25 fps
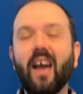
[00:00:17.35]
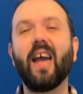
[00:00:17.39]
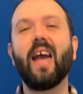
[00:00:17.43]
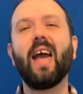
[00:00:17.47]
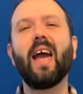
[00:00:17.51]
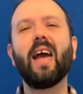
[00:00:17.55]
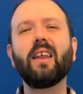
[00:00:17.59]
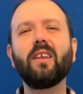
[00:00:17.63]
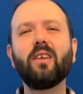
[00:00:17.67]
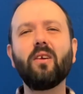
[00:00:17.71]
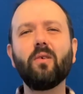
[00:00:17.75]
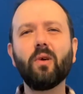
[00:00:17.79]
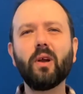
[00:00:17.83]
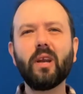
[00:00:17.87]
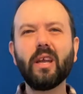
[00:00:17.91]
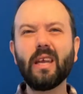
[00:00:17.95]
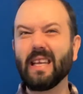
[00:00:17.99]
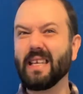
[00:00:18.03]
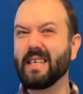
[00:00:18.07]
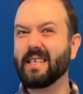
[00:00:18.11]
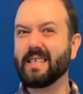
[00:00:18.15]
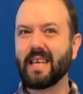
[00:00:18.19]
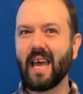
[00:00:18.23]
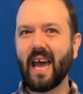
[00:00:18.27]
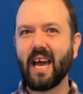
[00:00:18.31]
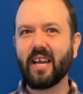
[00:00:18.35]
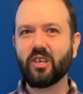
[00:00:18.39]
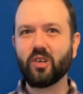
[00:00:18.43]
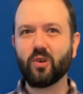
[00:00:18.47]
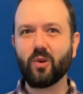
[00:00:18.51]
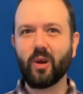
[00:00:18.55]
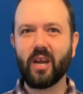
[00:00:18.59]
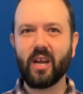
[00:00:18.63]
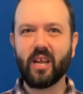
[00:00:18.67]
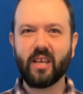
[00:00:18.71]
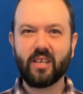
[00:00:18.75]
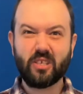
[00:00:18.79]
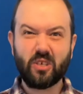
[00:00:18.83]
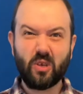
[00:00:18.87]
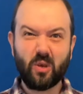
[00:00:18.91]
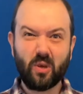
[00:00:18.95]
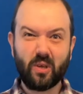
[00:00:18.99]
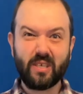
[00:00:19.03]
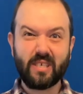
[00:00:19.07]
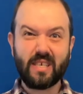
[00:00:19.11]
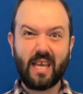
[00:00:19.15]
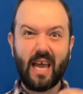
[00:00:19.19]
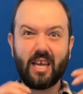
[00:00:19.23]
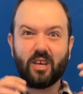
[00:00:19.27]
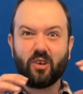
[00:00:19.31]
And you want to exaggerate it. So
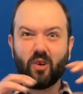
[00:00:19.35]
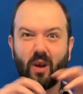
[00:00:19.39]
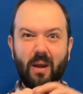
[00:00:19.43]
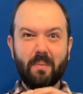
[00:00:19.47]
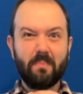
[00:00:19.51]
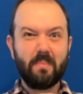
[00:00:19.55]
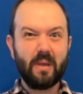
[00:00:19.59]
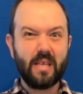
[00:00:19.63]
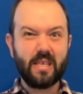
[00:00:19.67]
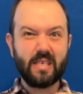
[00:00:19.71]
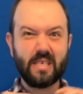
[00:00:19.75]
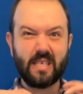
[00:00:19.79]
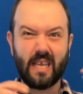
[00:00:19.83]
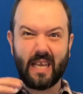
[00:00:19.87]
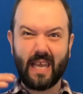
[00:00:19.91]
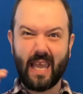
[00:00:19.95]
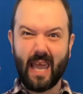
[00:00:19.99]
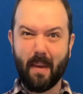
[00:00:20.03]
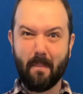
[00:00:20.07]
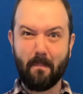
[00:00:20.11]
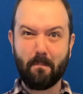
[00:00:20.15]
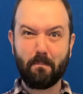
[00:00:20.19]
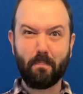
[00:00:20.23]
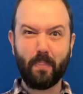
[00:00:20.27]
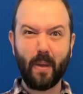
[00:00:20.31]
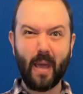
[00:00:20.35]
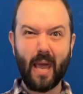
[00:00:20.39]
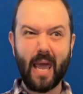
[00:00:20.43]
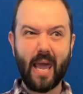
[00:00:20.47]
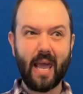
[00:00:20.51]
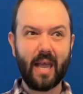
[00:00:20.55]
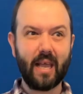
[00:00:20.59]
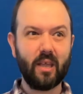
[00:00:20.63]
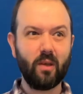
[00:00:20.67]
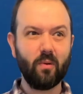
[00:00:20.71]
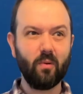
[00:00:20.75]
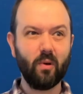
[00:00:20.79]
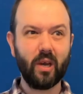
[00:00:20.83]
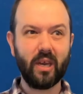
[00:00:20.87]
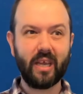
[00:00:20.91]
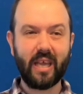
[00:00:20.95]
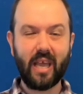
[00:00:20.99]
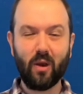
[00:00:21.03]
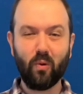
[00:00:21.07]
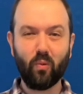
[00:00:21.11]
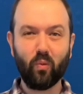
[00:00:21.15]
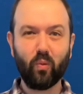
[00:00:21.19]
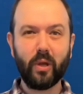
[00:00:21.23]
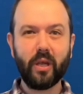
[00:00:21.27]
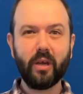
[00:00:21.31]
exaggerate means to get big. You want to get
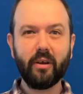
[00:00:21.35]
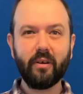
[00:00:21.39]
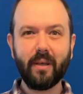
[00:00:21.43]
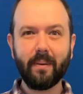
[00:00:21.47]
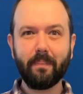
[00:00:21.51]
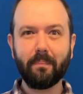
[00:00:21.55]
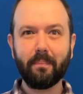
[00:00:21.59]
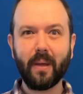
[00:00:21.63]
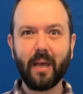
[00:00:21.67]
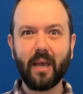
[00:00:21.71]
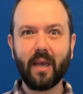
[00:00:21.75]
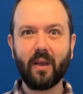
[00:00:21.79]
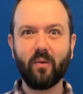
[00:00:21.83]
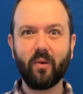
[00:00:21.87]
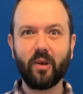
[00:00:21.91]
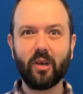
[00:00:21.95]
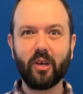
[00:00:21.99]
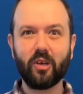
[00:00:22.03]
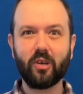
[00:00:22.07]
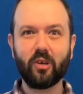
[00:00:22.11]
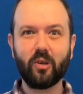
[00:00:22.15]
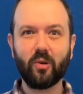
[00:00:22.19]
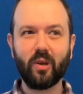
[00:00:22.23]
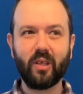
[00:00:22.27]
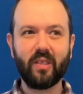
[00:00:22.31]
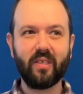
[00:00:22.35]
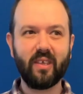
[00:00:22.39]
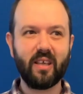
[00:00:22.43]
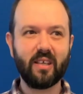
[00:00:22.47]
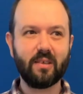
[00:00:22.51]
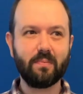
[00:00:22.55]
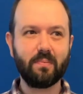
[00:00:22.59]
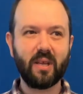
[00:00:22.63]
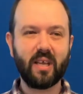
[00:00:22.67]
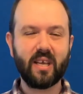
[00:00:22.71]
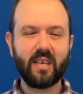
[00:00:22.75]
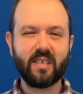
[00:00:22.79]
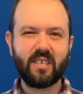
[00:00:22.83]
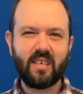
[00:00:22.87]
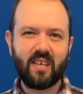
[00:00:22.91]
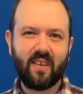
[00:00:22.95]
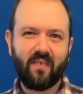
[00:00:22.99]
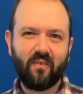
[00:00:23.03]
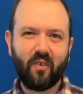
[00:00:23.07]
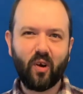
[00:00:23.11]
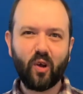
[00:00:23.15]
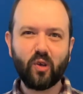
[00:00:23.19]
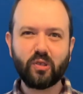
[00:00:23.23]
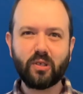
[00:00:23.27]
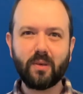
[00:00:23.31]
really big when you're doing these because these
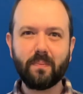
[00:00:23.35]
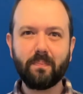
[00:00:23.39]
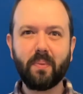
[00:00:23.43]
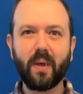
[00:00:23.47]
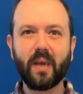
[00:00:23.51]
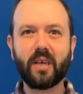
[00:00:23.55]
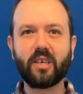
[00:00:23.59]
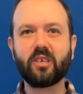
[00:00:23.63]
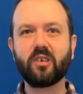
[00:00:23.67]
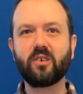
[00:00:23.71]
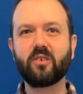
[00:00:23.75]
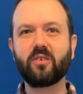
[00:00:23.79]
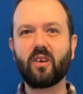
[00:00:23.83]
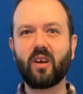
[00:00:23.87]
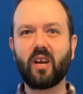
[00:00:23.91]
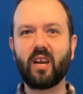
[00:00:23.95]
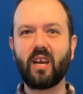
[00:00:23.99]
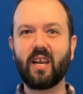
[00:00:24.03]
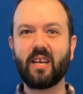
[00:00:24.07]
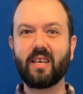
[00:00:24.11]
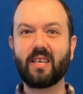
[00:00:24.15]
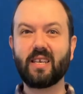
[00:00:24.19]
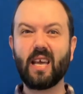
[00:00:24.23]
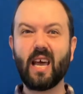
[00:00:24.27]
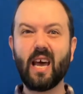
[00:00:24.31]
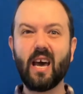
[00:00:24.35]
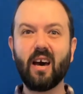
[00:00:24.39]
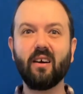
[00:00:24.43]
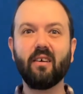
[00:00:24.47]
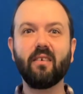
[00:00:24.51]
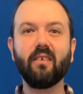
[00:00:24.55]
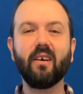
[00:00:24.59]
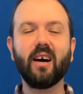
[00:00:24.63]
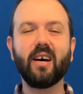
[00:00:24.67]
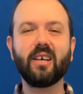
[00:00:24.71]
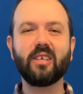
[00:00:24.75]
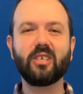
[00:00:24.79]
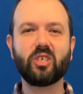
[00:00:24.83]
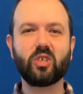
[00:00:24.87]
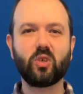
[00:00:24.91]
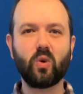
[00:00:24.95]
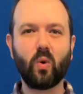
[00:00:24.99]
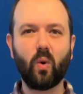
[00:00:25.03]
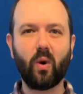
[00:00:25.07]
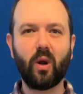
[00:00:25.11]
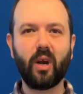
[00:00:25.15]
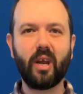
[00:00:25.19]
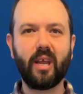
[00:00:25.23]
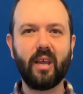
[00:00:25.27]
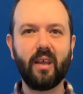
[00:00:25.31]
frozen pictures are going to tell a
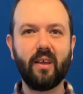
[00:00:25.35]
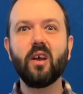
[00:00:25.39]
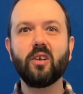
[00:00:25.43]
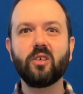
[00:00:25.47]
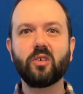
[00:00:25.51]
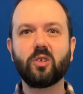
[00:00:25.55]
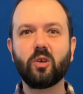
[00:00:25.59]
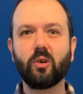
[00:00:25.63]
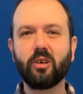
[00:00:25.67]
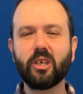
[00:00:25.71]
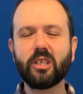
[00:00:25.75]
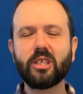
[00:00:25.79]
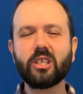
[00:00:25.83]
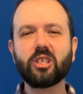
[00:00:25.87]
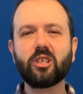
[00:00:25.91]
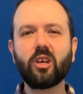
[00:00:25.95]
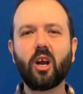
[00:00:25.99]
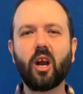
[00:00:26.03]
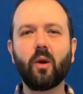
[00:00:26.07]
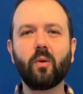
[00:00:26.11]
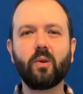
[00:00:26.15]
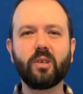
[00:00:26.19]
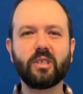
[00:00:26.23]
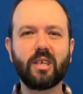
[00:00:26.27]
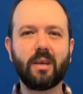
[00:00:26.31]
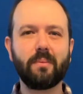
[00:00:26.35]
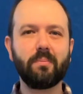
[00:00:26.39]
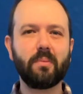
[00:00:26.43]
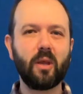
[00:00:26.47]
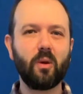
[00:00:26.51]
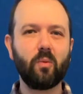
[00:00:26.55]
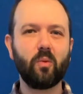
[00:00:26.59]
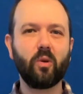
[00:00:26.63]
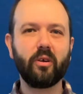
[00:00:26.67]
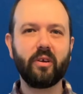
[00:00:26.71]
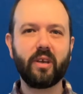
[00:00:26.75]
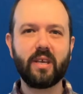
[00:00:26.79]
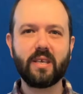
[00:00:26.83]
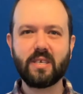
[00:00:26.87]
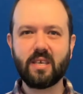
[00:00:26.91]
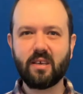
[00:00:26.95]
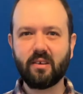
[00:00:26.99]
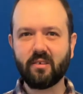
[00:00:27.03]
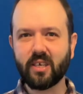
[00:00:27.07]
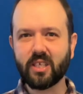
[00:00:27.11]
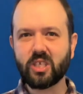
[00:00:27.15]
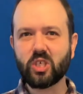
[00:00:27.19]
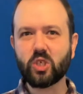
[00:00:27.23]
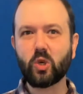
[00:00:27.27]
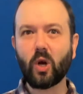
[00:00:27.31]
story. So let's start with something real easy.
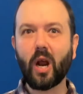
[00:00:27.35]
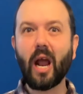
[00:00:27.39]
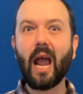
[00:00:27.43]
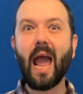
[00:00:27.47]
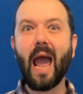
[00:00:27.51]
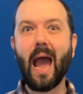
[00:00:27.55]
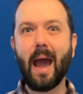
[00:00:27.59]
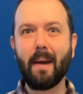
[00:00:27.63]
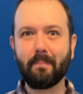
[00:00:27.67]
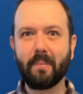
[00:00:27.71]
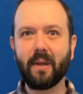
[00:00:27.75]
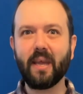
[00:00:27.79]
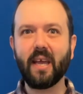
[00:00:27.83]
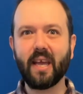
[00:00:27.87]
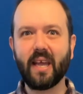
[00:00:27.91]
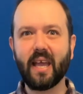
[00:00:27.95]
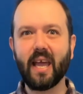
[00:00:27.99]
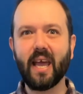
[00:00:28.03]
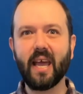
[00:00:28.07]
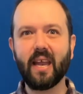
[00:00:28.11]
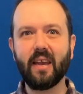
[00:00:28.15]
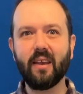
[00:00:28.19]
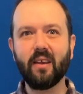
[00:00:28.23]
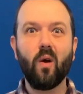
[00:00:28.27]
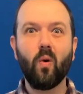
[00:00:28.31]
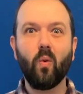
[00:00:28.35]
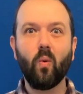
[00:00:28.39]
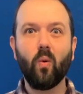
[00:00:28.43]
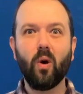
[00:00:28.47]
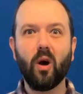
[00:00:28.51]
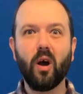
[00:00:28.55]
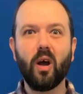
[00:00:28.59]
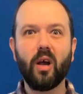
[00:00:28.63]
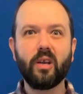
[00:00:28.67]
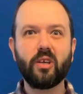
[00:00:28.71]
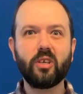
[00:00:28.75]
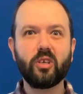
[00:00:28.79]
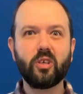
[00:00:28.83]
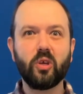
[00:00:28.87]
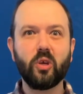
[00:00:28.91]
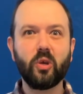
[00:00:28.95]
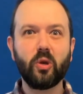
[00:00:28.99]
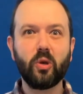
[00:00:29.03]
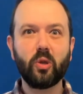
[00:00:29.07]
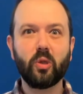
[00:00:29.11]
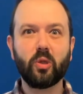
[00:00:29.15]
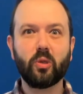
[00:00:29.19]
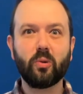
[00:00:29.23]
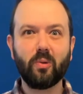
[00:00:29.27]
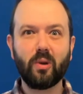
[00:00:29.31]
Let's try happy again. 1, 2,
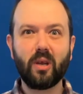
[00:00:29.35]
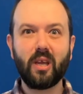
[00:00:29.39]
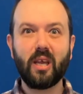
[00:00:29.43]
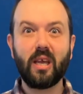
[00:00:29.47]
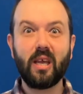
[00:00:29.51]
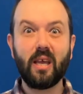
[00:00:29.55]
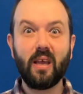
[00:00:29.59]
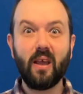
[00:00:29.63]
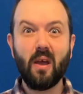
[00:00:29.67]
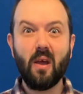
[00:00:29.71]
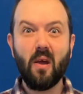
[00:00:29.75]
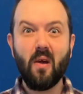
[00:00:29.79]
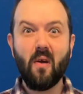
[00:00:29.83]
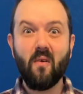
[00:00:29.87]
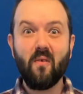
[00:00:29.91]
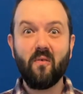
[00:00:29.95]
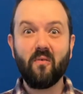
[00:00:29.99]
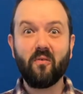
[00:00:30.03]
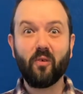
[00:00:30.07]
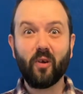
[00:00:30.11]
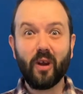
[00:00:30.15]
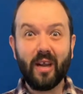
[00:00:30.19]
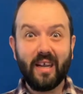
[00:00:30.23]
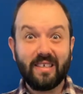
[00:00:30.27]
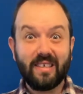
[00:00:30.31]
3, freeze.